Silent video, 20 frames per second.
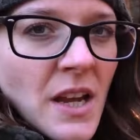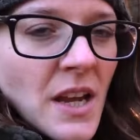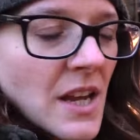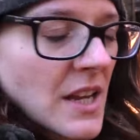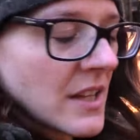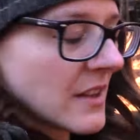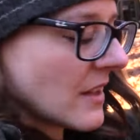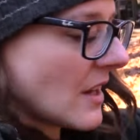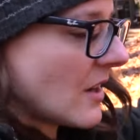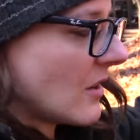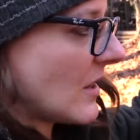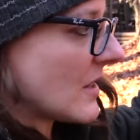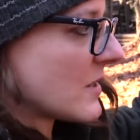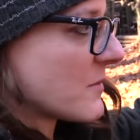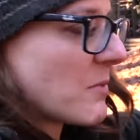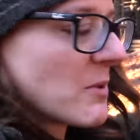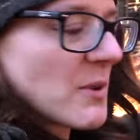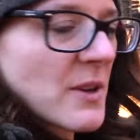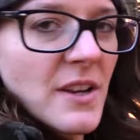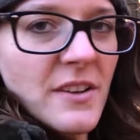And now let's
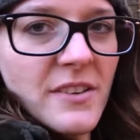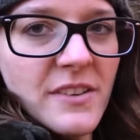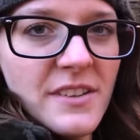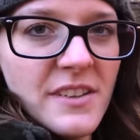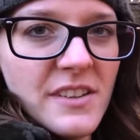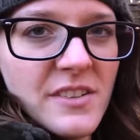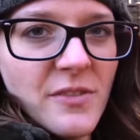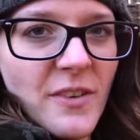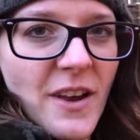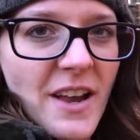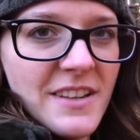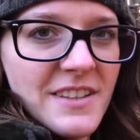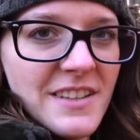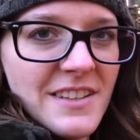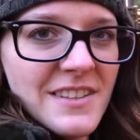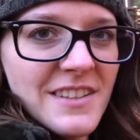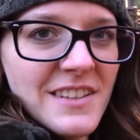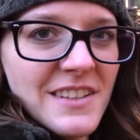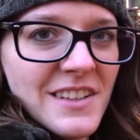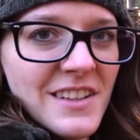put on this vest
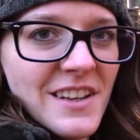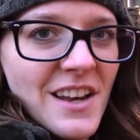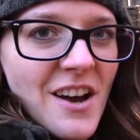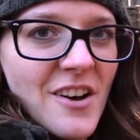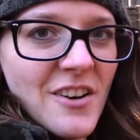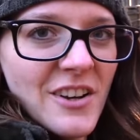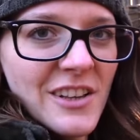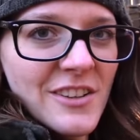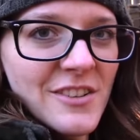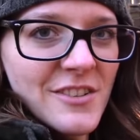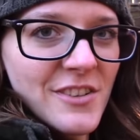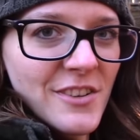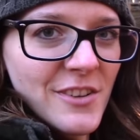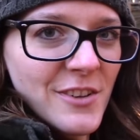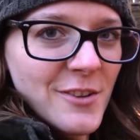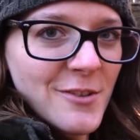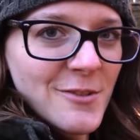and see how it looks on